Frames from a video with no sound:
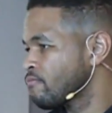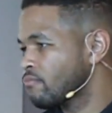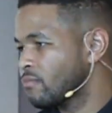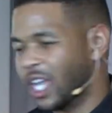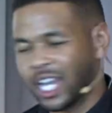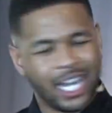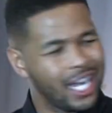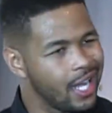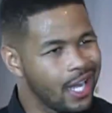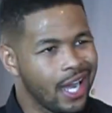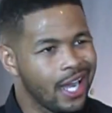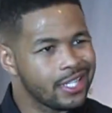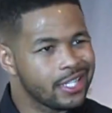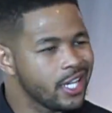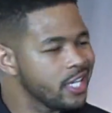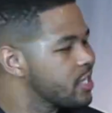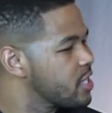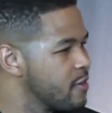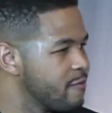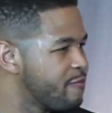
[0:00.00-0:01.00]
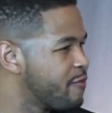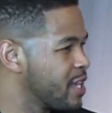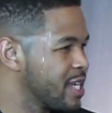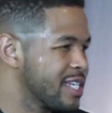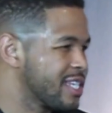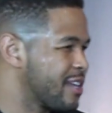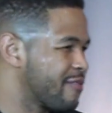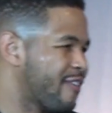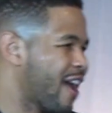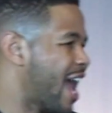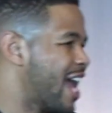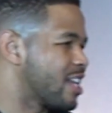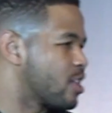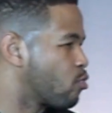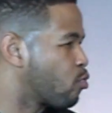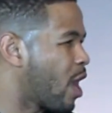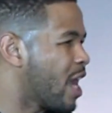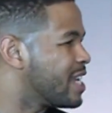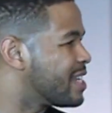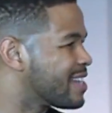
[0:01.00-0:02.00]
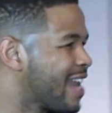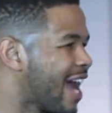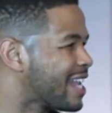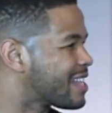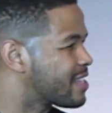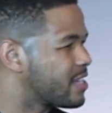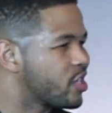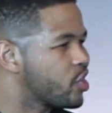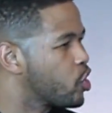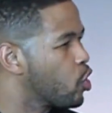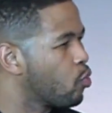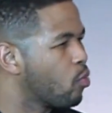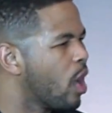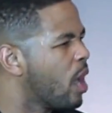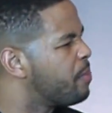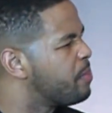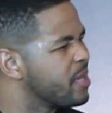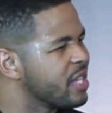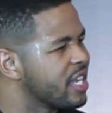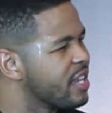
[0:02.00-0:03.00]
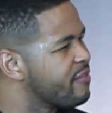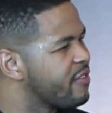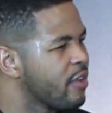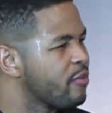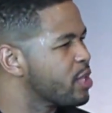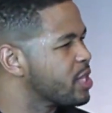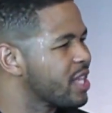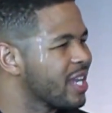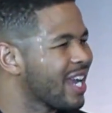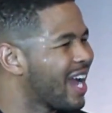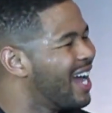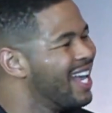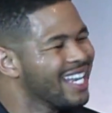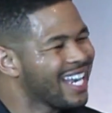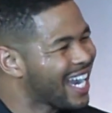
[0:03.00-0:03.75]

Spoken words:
Like, I just didn't feel as if I had the right not to show up and give everything out.